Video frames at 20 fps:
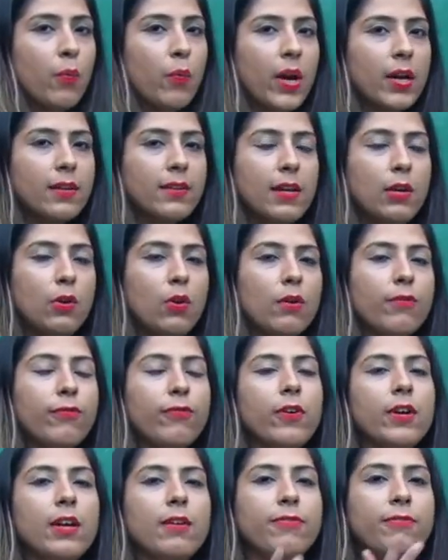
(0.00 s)
where they look
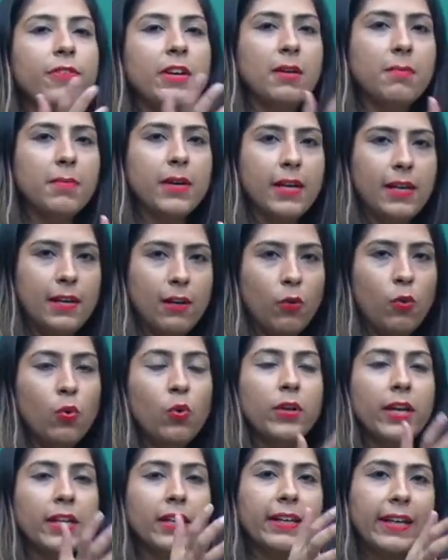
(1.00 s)
for a female who
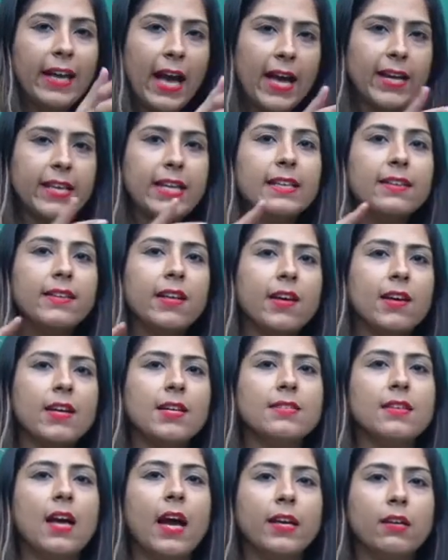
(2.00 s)
can carry
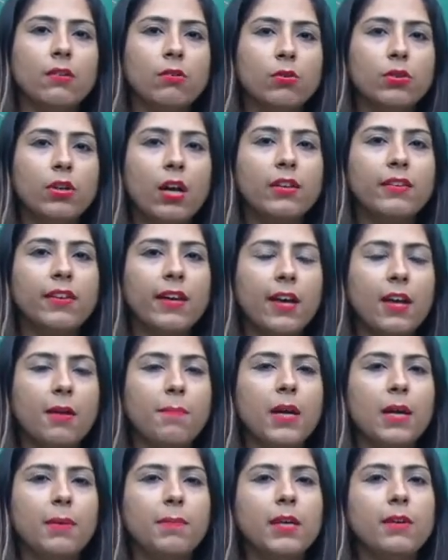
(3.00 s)
their zygote or their
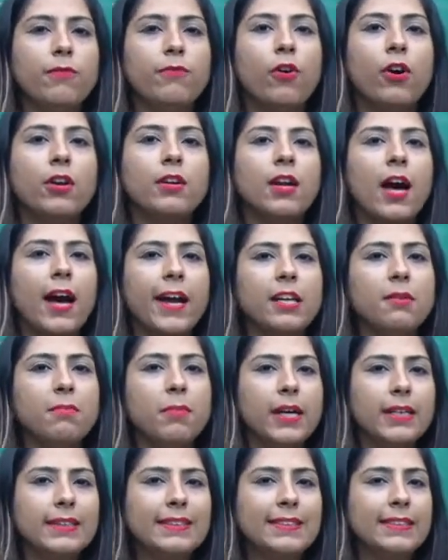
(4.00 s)
baby for 9
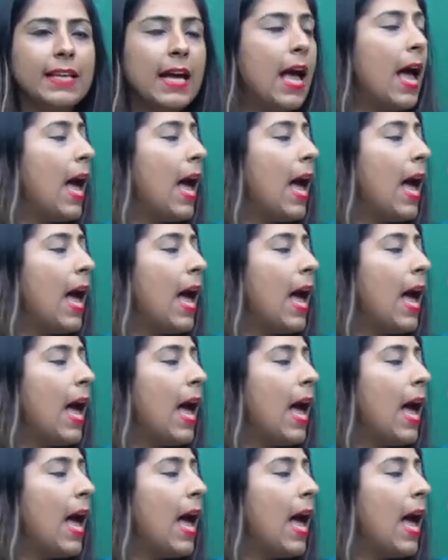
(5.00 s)
months,